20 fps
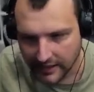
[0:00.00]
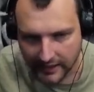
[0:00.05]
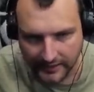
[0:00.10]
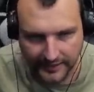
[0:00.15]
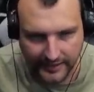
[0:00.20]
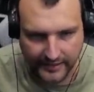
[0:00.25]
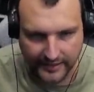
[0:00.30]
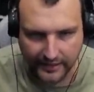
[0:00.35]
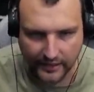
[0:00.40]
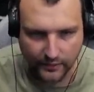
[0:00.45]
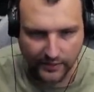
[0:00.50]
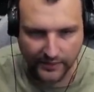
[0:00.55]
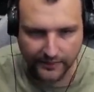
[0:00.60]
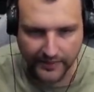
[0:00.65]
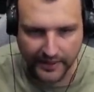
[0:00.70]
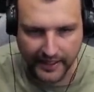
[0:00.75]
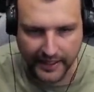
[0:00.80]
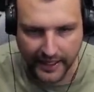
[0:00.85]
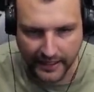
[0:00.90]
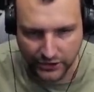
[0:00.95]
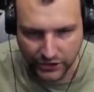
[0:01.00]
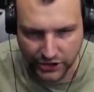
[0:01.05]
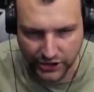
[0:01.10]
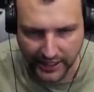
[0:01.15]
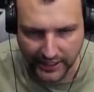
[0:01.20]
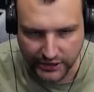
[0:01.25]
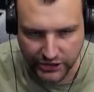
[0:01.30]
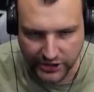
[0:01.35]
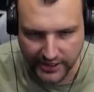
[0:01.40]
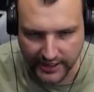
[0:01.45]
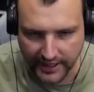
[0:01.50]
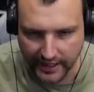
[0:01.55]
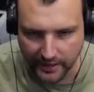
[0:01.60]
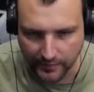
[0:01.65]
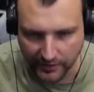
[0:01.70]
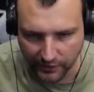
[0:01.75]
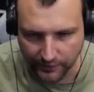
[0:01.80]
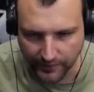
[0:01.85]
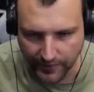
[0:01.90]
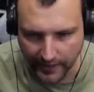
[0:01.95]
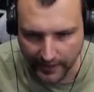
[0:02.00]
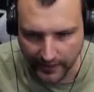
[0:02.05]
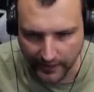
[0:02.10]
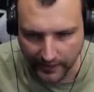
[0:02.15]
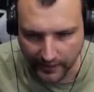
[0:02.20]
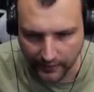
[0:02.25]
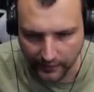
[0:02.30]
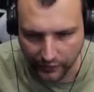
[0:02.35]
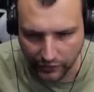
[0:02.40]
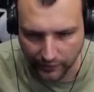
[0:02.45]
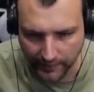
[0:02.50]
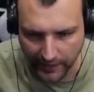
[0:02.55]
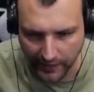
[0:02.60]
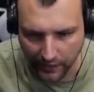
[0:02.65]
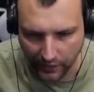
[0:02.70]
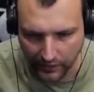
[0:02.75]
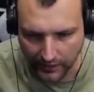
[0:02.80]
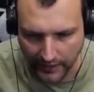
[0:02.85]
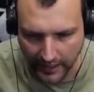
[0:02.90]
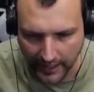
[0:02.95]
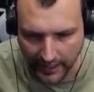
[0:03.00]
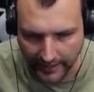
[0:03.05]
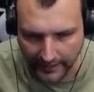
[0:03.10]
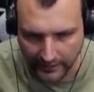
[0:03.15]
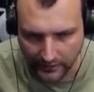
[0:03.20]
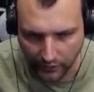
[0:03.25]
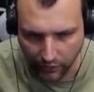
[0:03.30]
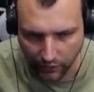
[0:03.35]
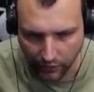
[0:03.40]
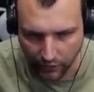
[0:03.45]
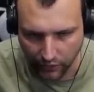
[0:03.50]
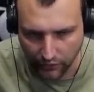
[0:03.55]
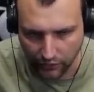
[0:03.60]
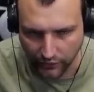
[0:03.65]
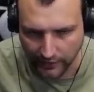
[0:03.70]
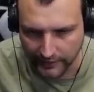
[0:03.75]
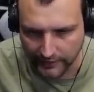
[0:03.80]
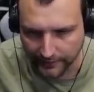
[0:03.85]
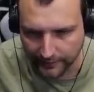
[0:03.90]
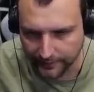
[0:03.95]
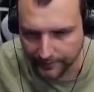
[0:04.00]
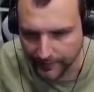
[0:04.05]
Nothing what we can change there, but we are going to be all right, all good.